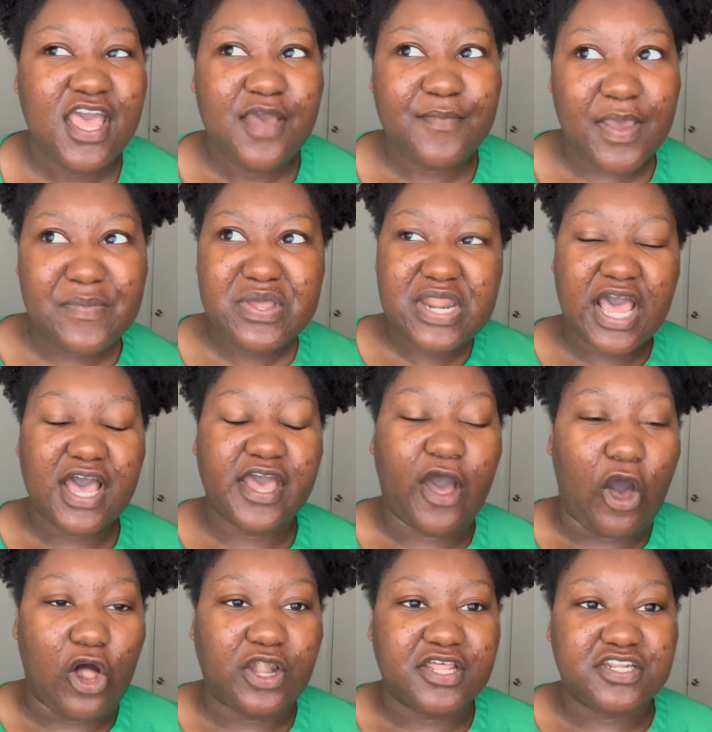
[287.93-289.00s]
Maybe not
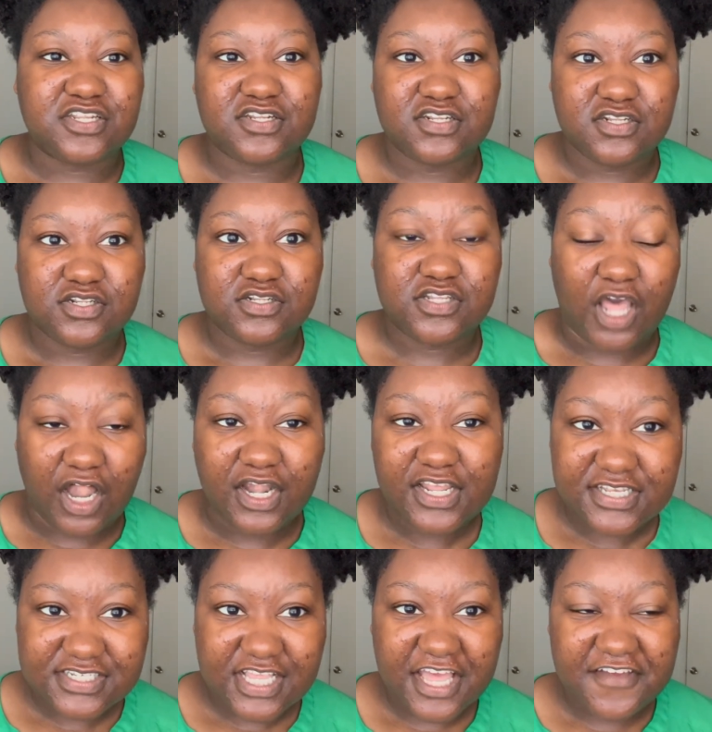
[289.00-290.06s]
all in
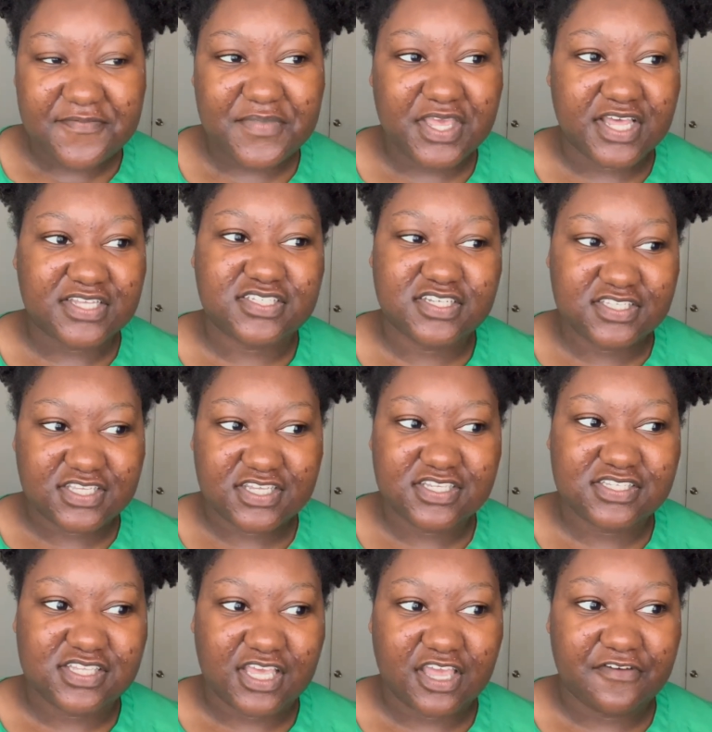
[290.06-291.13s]
Dolly's life, because this
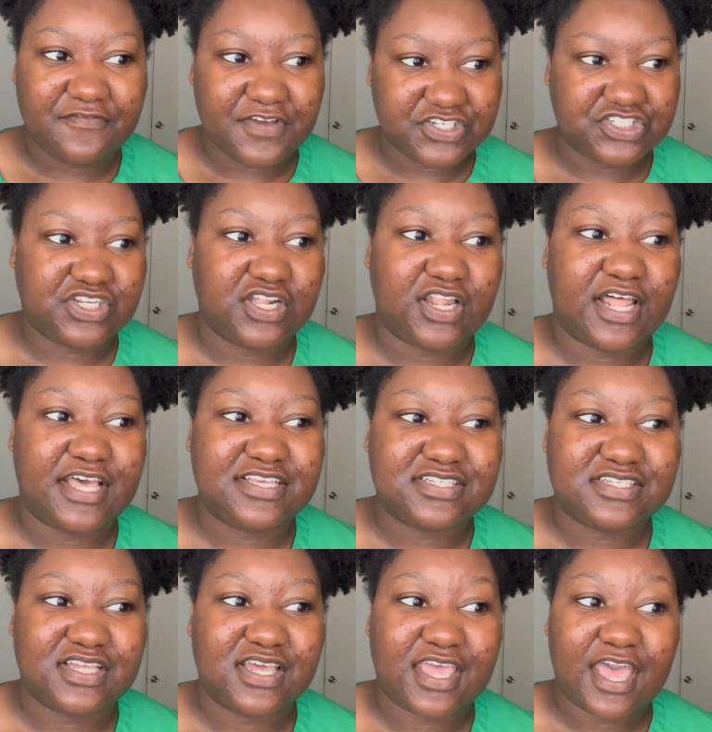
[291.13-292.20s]
is like a
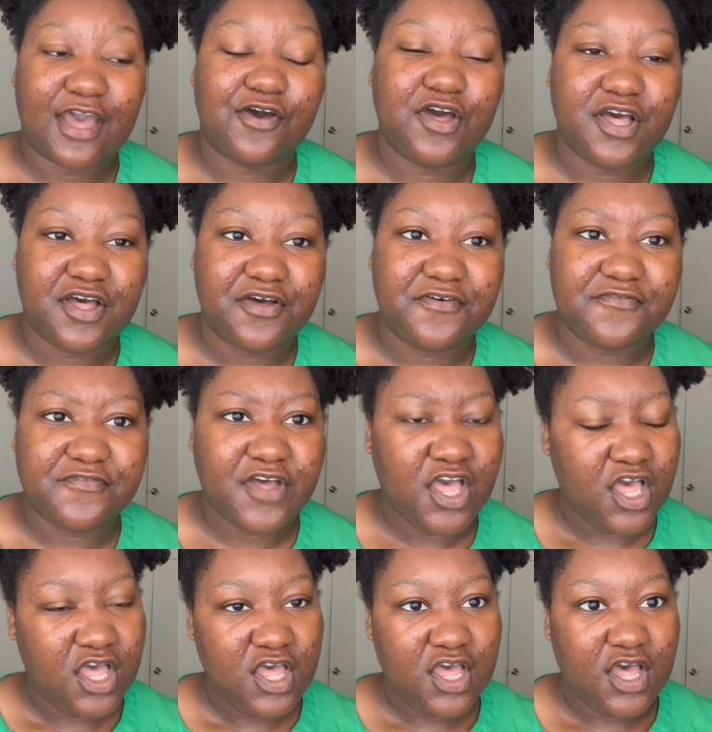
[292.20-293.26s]
fictionalized account of
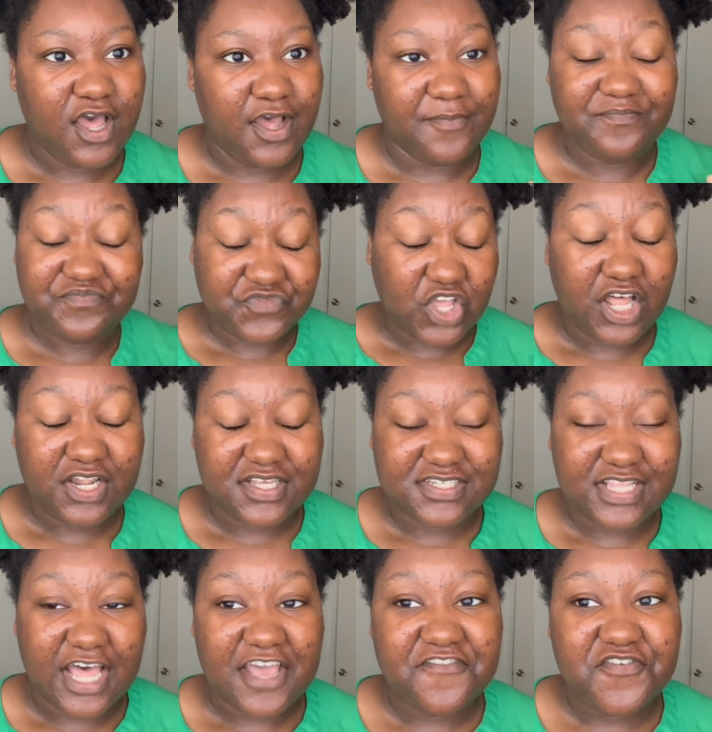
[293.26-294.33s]
Dolly's
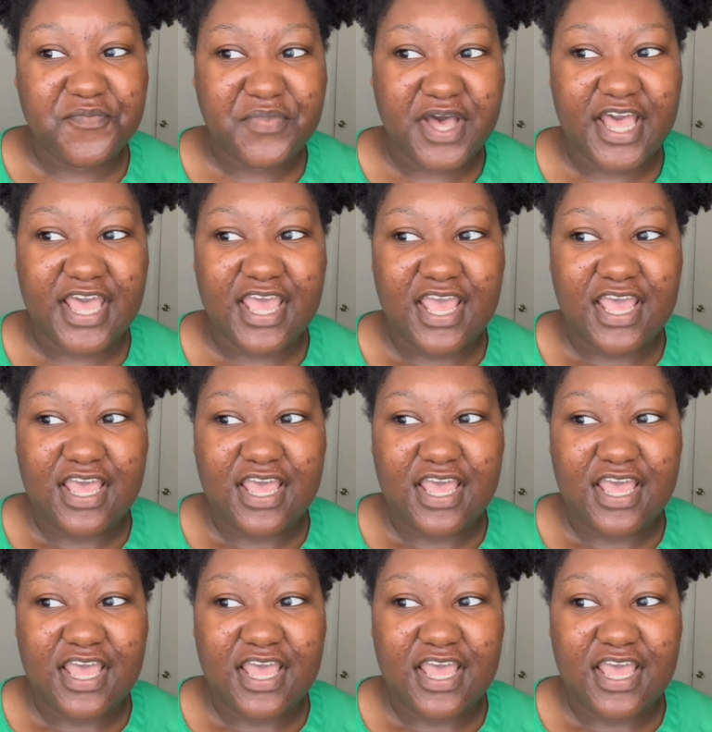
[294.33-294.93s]
life, but